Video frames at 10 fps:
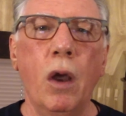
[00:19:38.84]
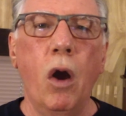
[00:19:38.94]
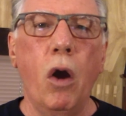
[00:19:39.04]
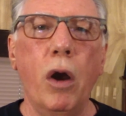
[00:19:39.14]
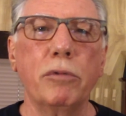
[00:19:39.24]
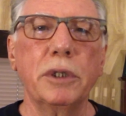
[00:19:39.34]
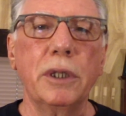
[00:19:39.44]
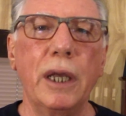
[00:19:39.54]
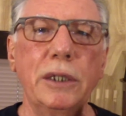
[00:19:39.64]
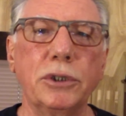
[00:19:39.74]
Our
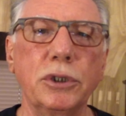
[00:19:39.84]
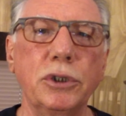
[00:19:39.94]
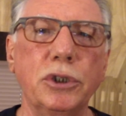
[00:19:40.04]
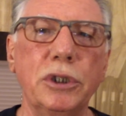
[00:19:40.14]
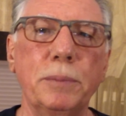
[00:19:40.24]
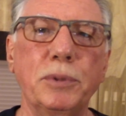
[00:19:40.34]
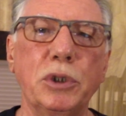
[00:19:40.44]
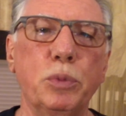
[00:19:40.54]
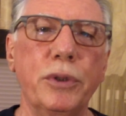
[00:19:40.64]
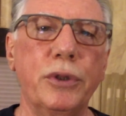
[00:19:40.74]

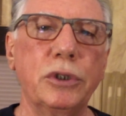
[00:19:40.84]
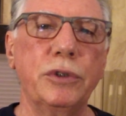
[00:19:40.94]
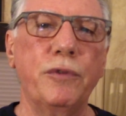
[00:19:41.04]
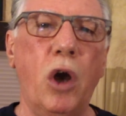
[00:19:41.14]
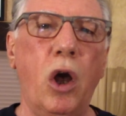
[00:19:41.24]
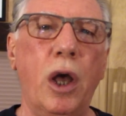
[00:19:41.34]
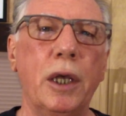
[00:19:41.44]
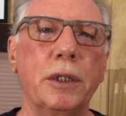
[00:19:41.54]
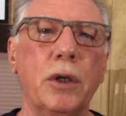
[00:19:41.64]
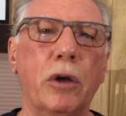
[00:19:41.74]
relationships with the
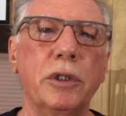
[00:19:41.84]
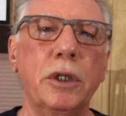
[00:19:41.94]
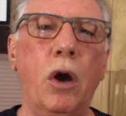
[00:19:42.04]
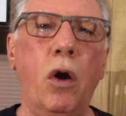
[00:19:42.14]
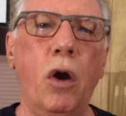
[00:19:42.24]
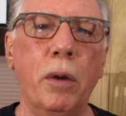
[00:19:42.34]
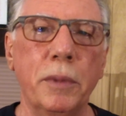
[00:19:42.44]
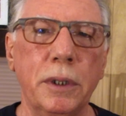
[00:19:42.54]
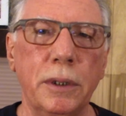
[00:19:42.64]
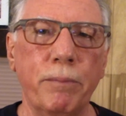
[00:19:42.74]
divine are in
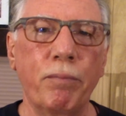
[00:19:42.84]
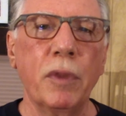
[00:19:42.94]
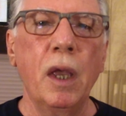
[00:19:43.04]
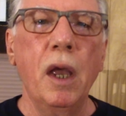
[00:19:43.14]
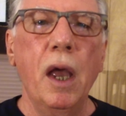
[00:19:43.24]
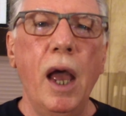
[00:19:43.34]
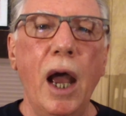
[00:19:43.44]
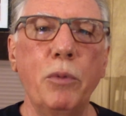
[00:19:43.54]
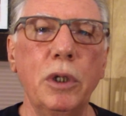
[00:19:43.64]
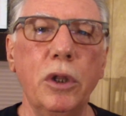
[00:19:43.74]
harmony.
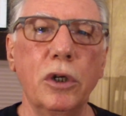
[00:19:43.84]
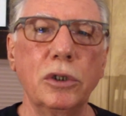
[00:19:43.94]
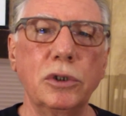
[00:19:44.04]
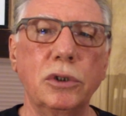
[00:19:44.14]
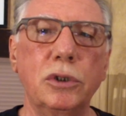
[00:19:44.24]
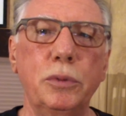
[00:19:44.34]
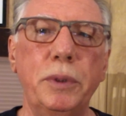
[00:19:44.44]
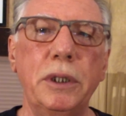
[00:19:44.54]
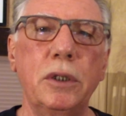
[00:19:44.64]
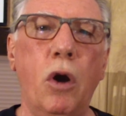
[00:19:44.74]
And we learn to
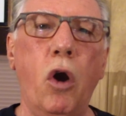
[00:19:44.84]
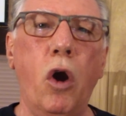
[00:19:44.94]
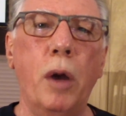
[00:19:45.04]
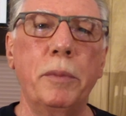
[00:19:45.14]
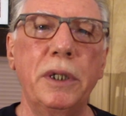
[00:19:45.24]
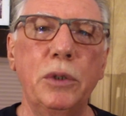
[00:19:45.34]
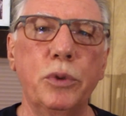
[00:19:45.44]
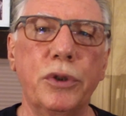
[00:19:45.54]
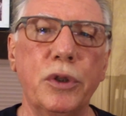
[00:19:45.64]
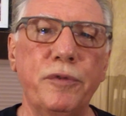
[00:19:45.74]
be in harmony
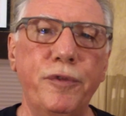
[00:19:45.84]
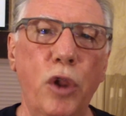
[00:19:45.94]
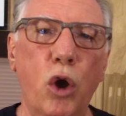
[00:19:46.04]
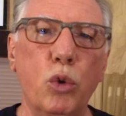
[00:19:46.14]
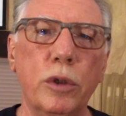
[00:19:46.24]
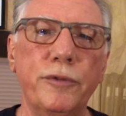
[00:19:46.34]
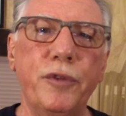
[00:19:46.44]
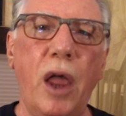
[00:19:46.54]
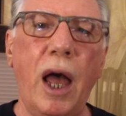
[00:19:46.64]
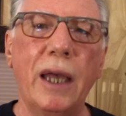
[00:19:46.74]
with the flow
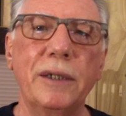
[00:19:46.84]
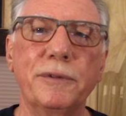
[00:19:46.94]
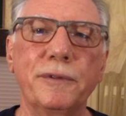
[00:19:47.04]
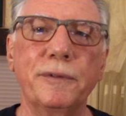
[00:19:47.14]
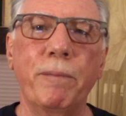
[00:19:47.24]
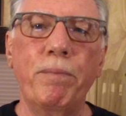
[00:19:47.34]
of life,